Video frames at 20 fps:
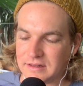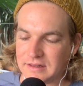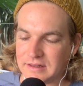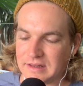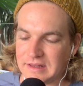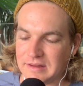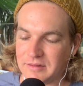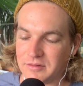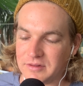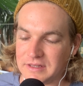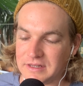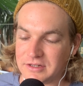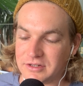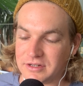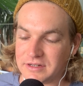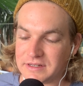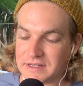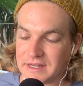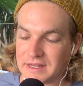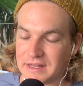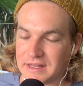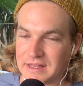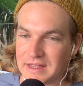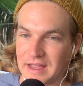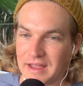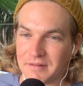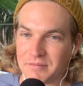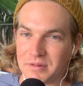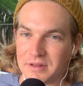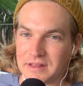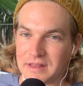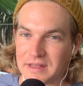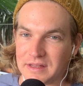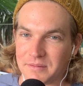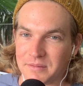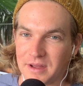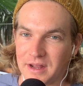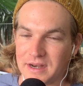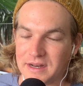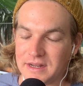it was interesting. I've been thinking
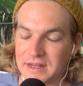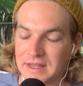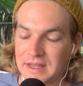about it.